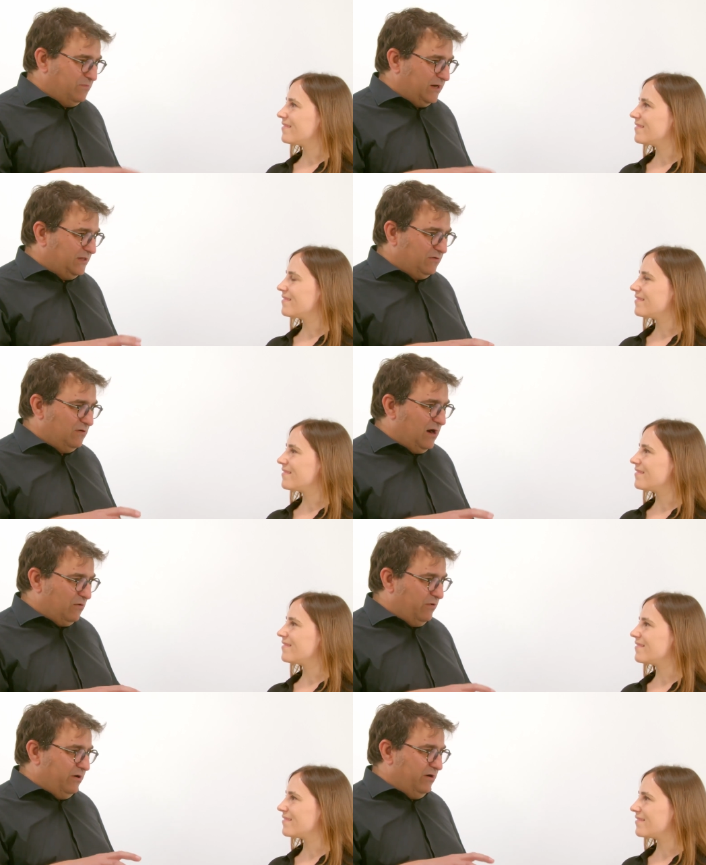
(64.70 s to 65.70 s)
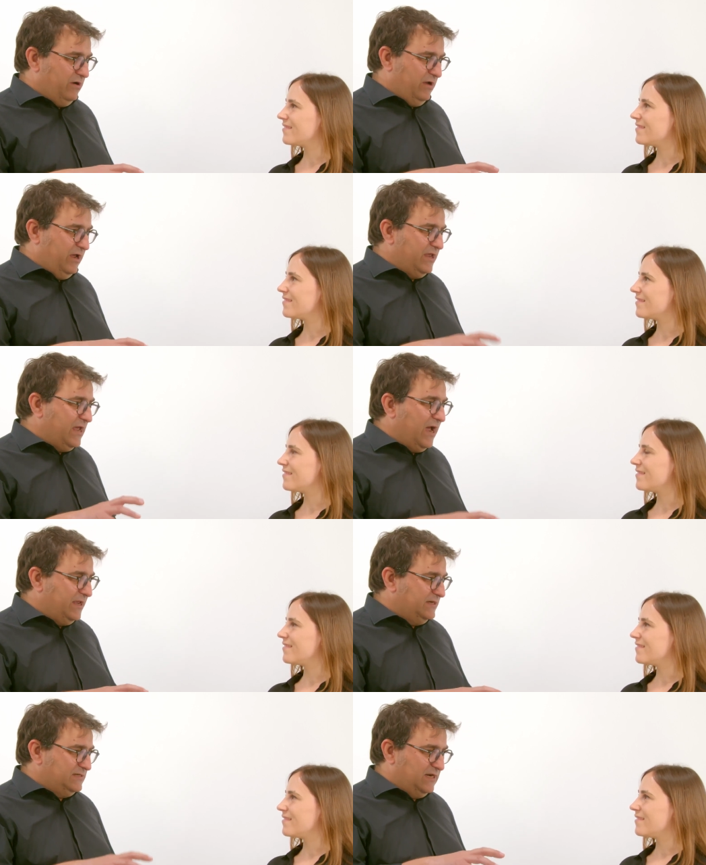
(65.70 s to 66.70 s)
Speaker 1: in particular where uh, AI
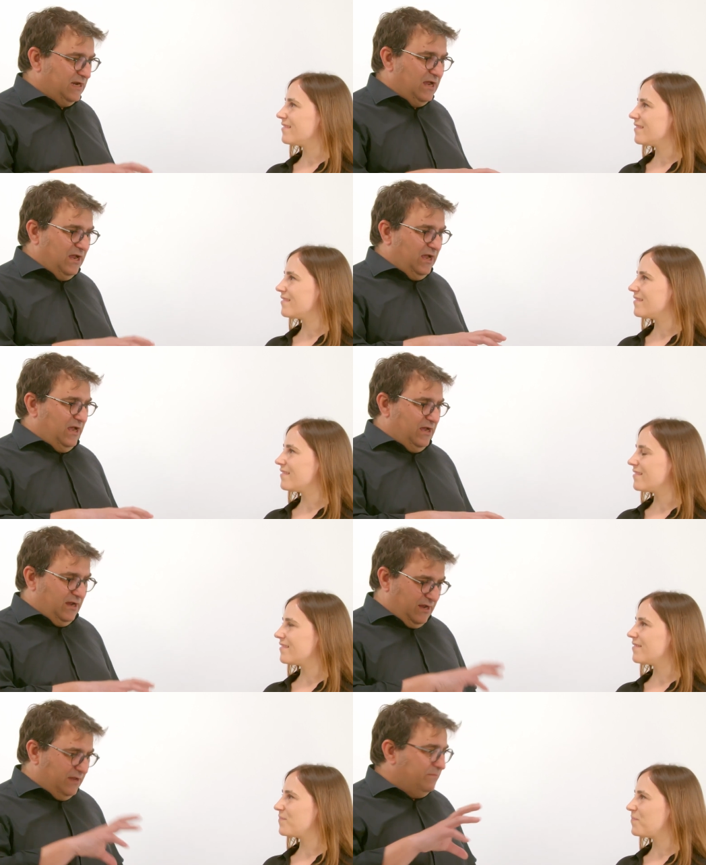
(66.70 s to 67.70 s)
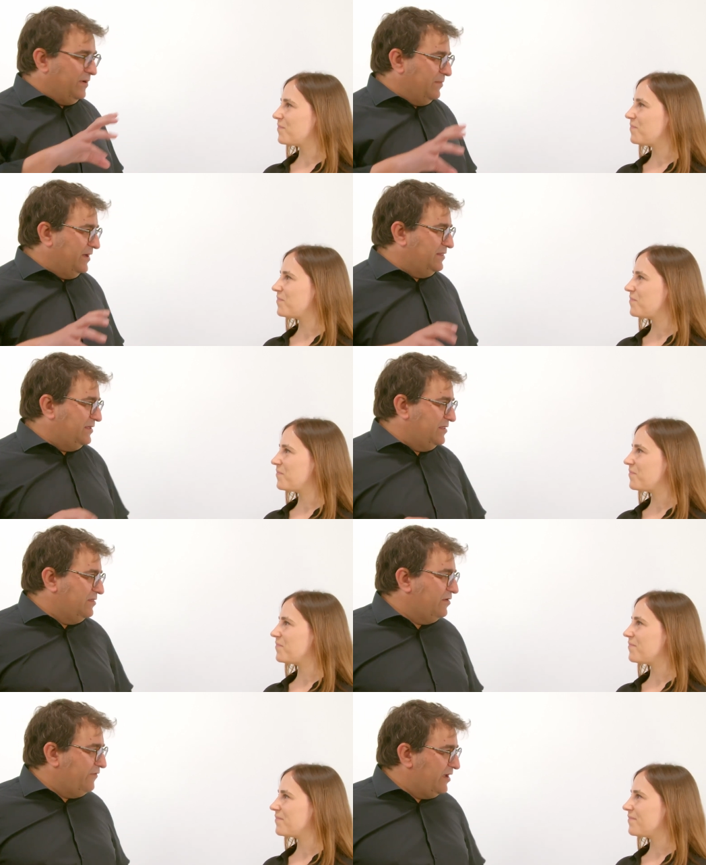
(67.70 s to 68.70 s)
is uh, uh, implemented
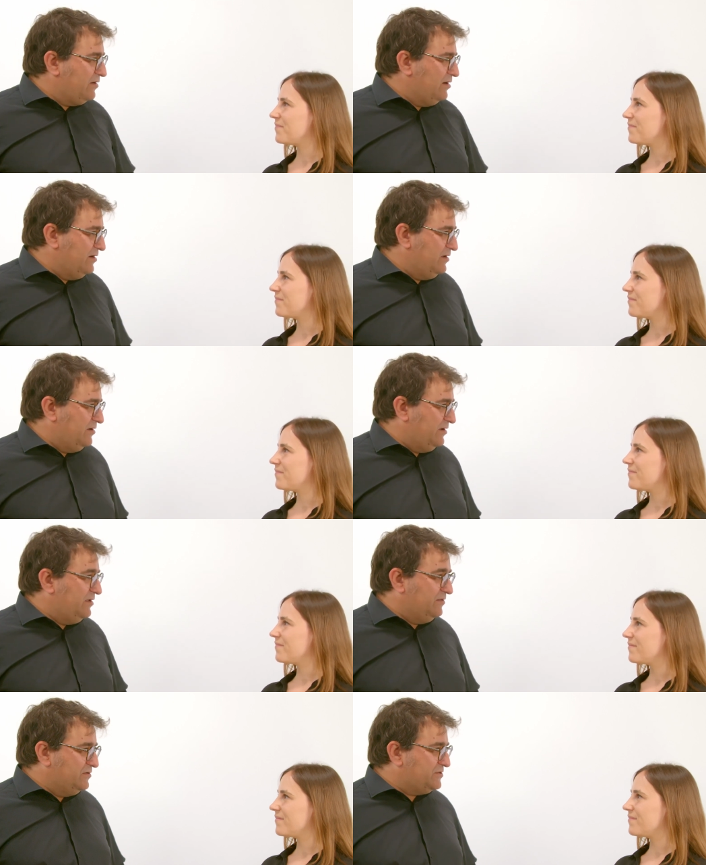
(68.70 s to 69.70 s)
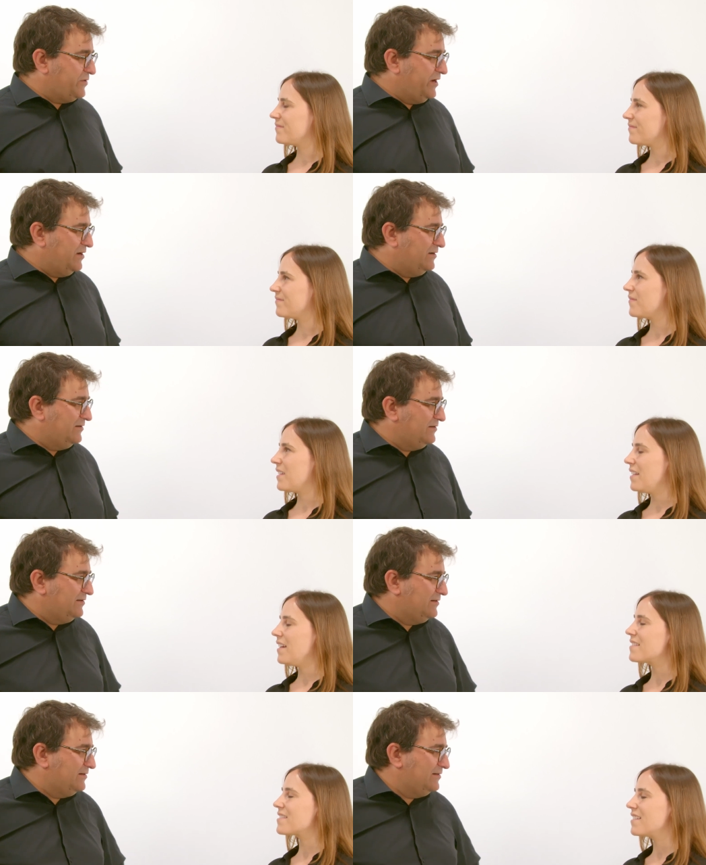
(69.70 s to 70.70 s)
in the vehicle uh, industry?
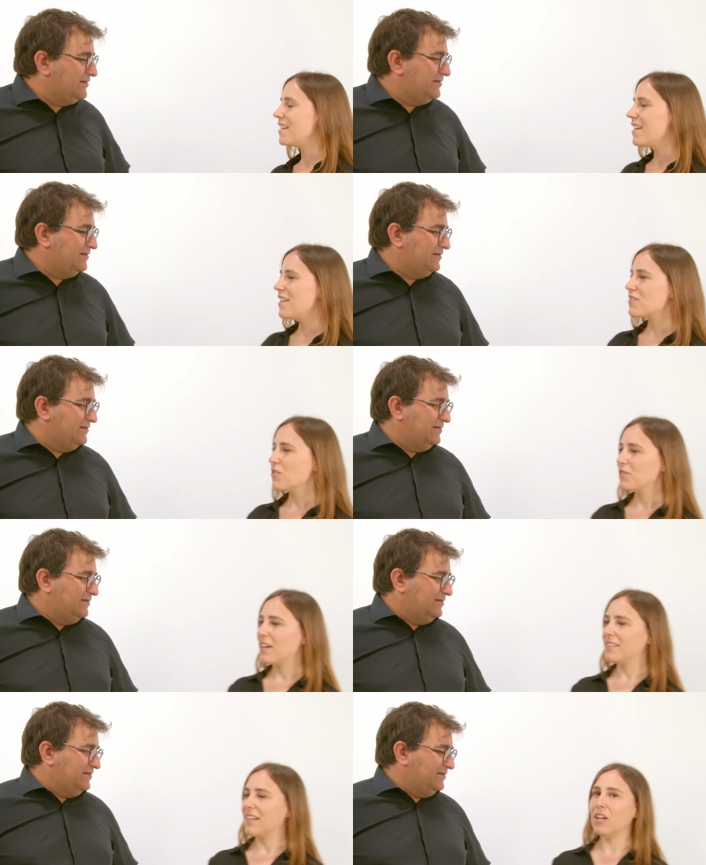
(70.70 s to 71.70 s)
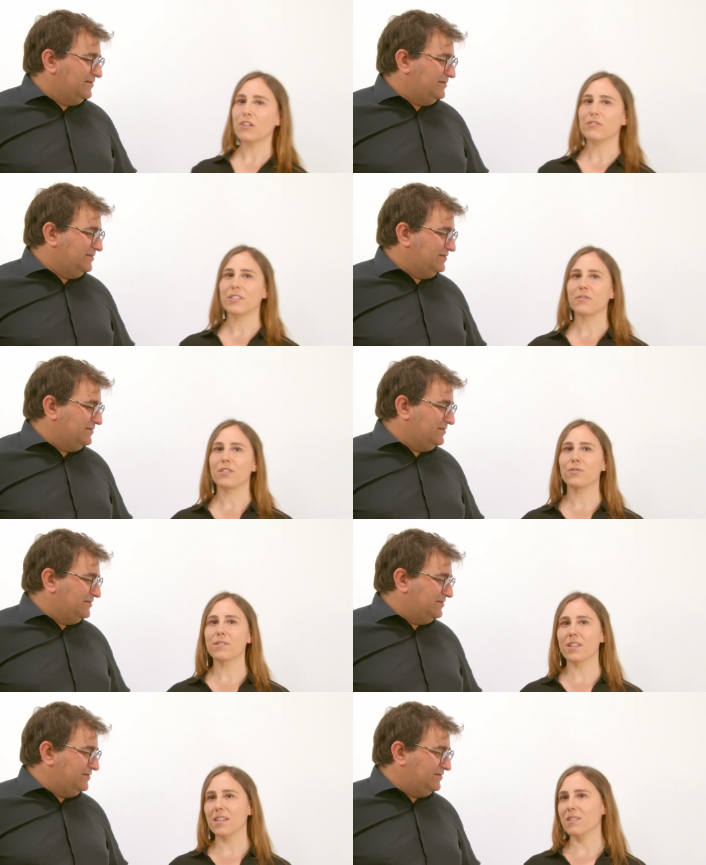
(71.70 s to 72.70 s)
Speaker 2: Yes. So there are a lot of different
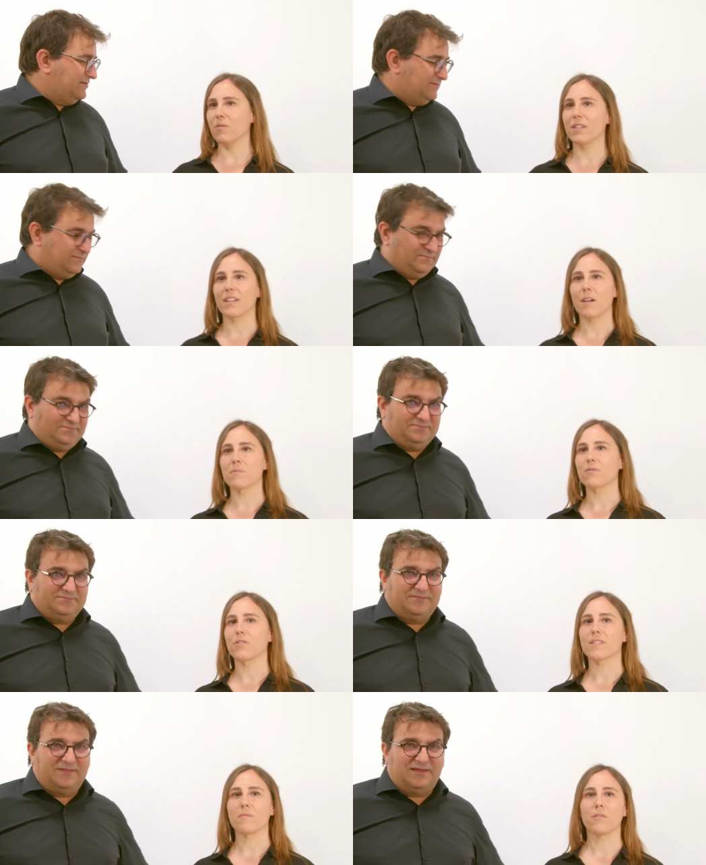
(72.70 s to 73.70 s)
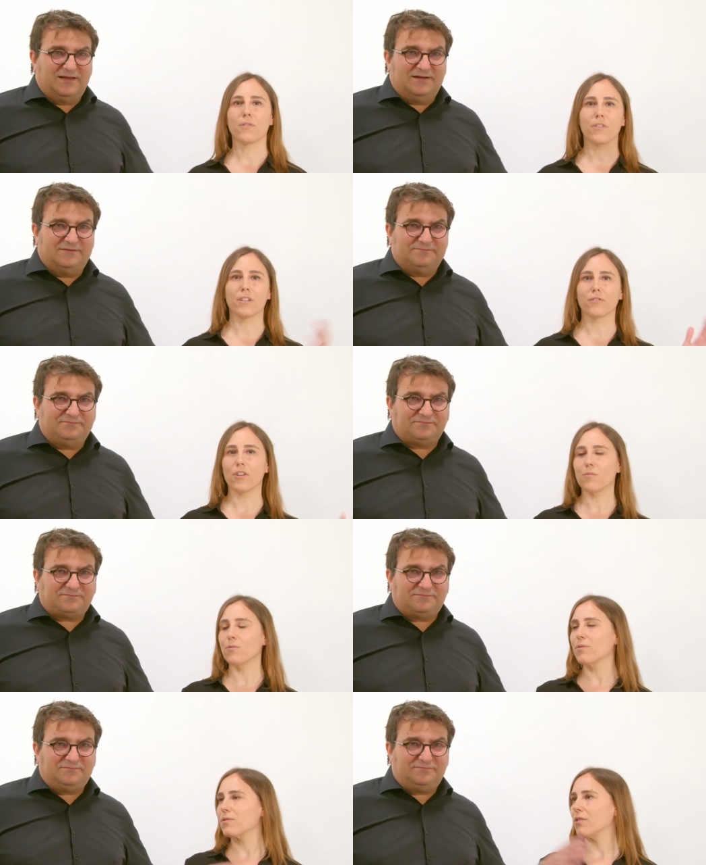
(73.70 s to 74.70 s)
use cases when it comes, for example, for
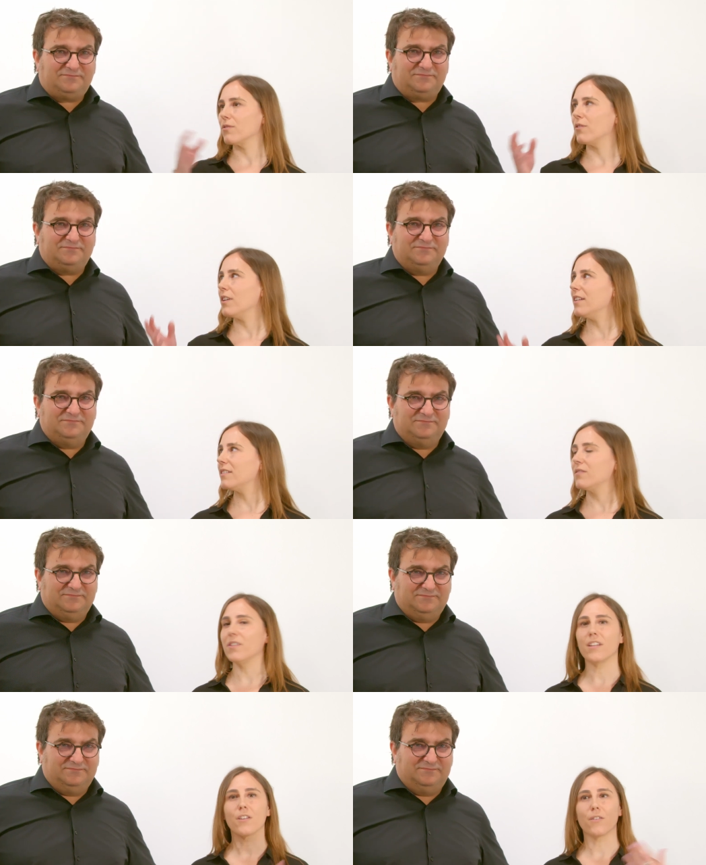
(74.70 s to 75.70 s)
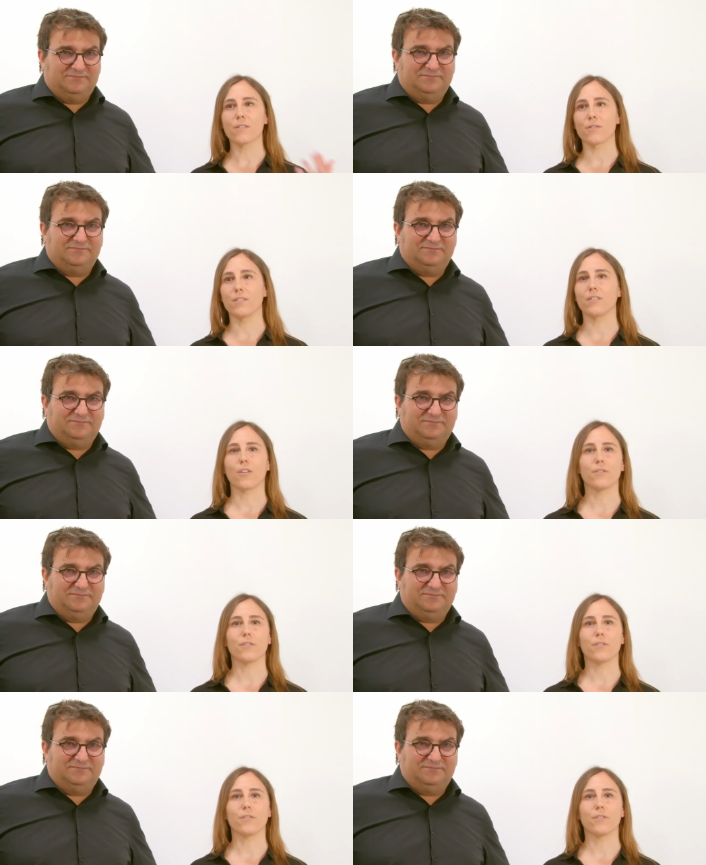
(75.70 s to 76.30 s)
autonomous or for electric vehicles or in the